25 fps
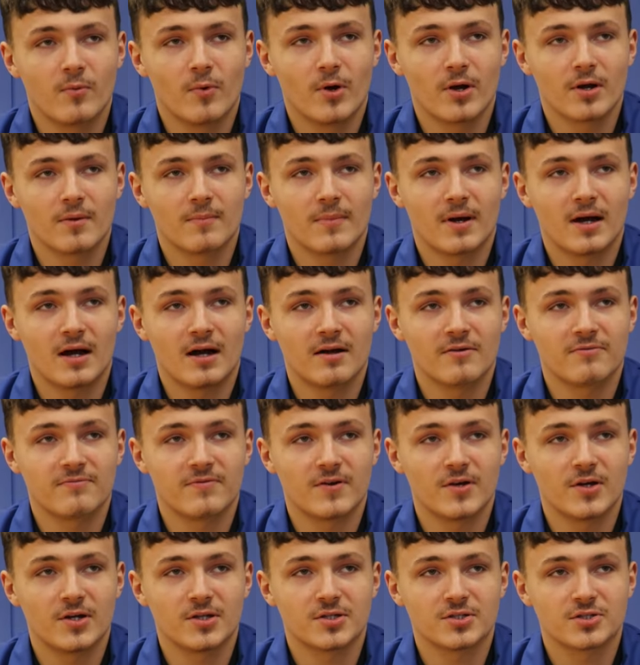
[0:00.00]
were one of my
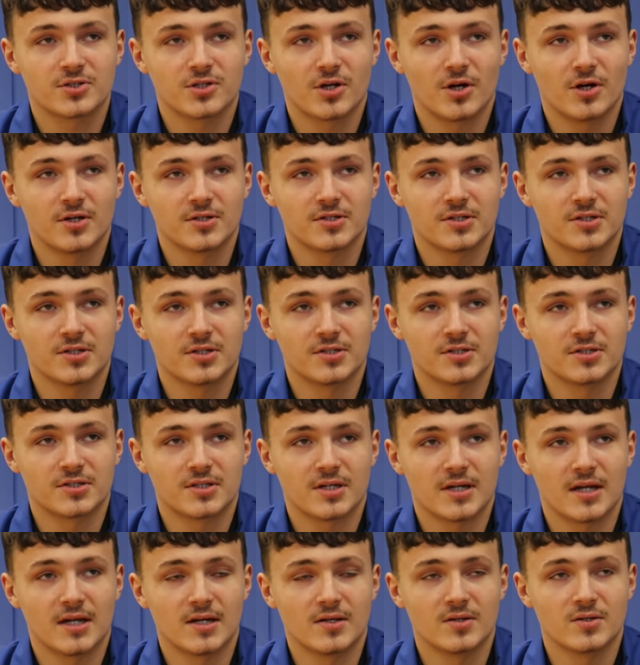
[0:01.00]
first
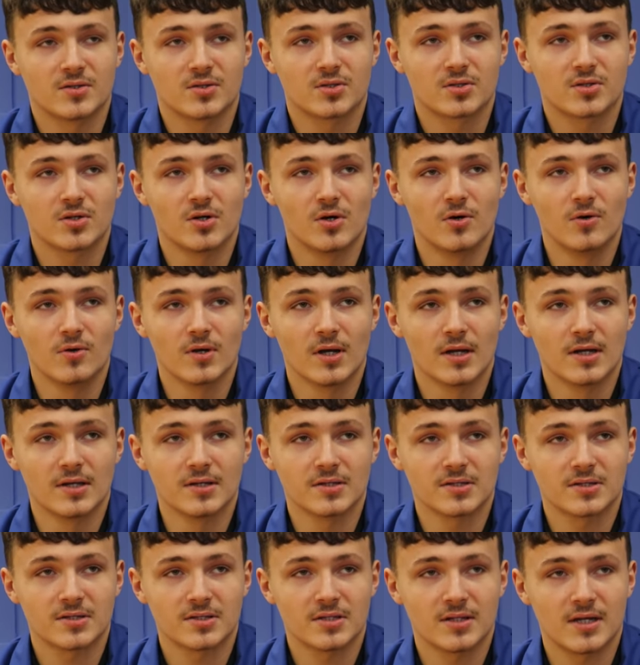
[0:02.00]
choices in school,
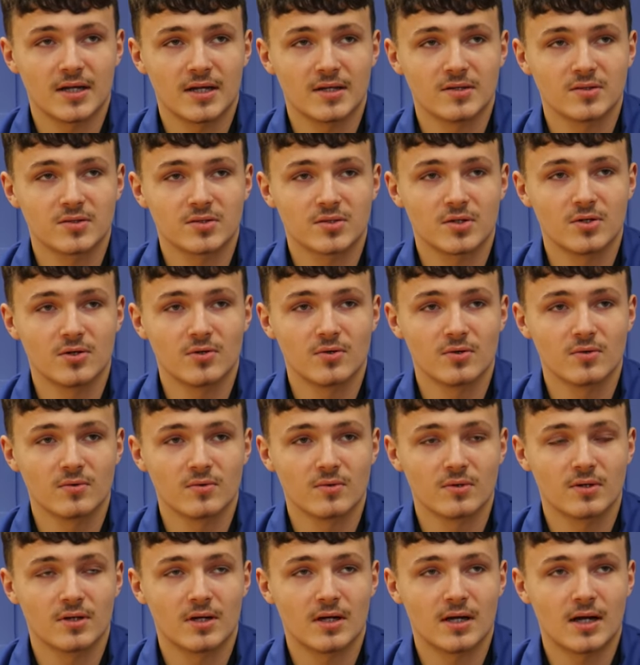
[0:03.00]
as in
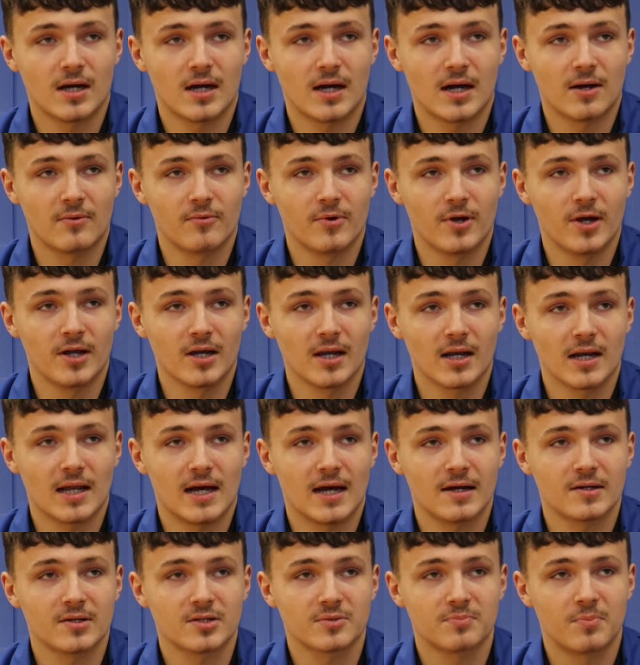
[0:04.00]
school I really
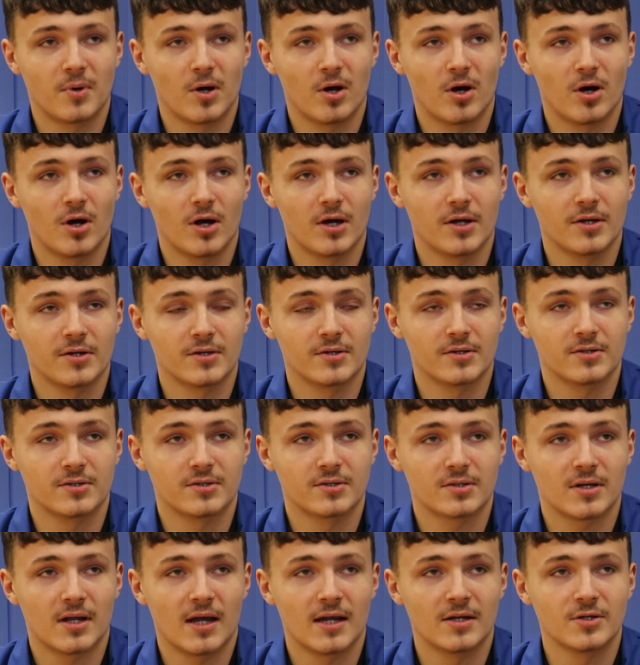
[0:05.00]
liked sport
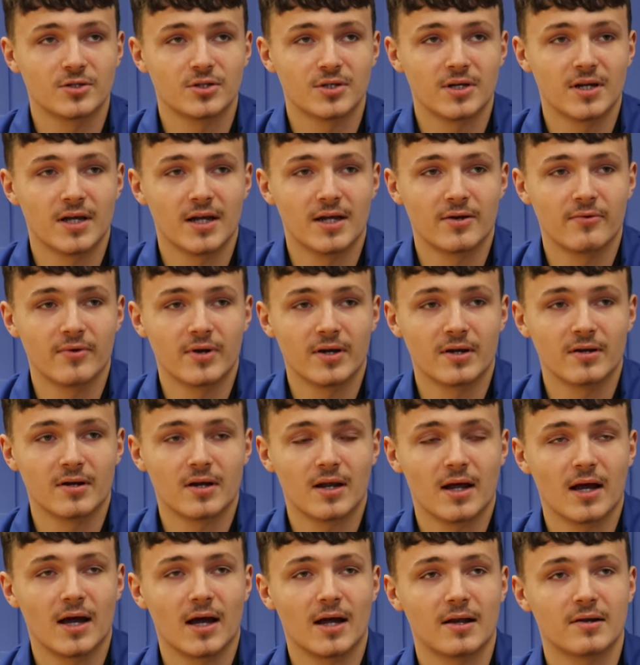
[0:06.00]
and engineering,
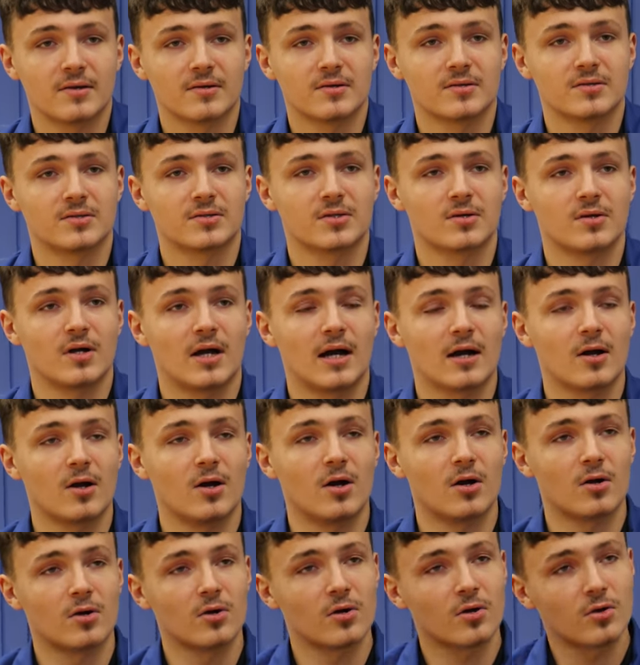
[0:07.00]
and I
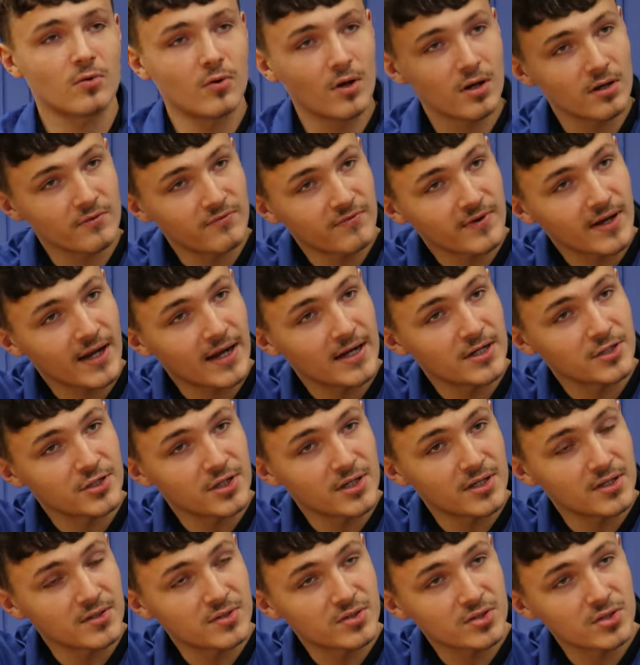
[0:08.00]
got a good
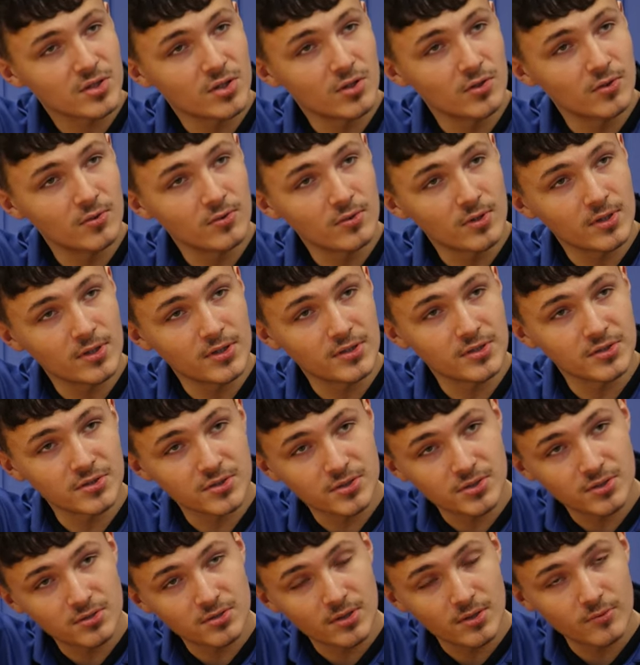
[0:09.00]
qualification in school
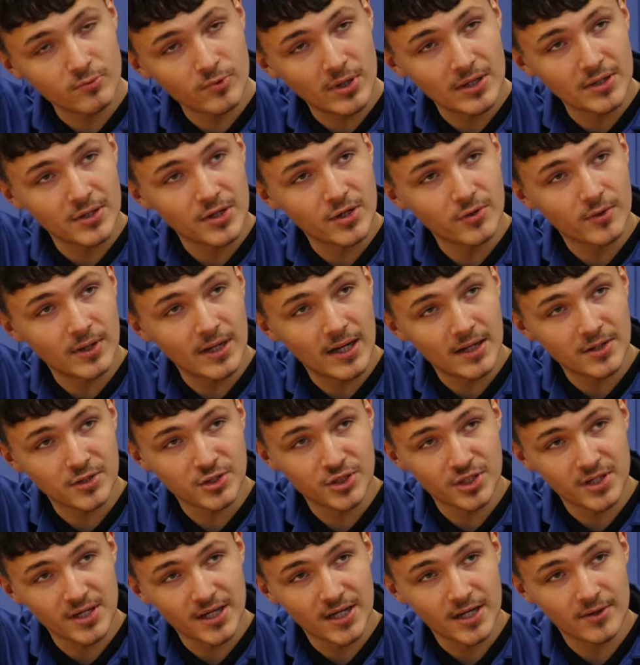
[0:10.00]
as when doing
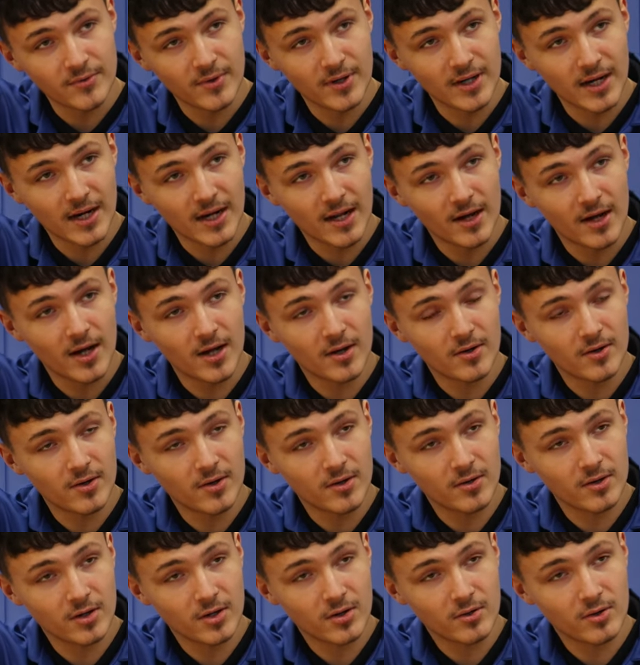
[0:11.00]
engineering, and I
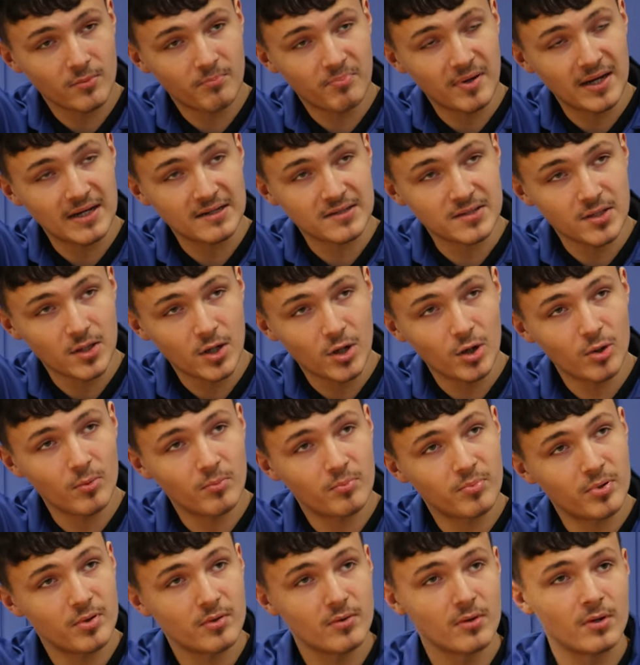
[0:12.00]
picked it
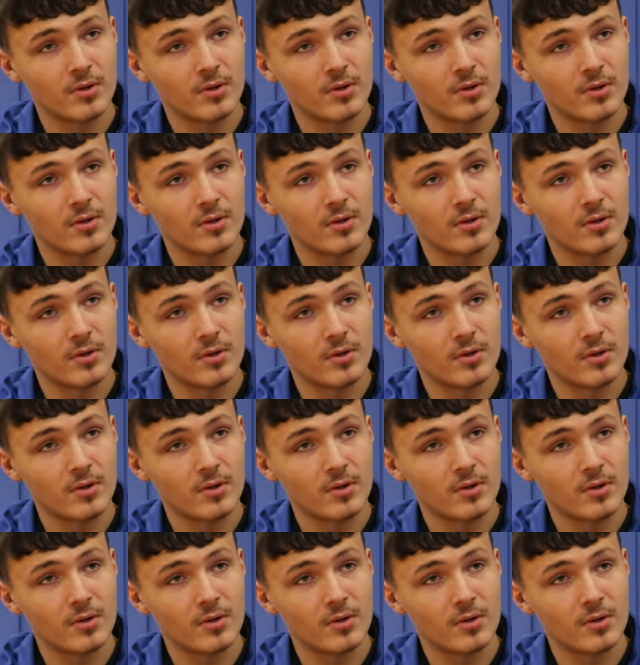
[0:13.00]
up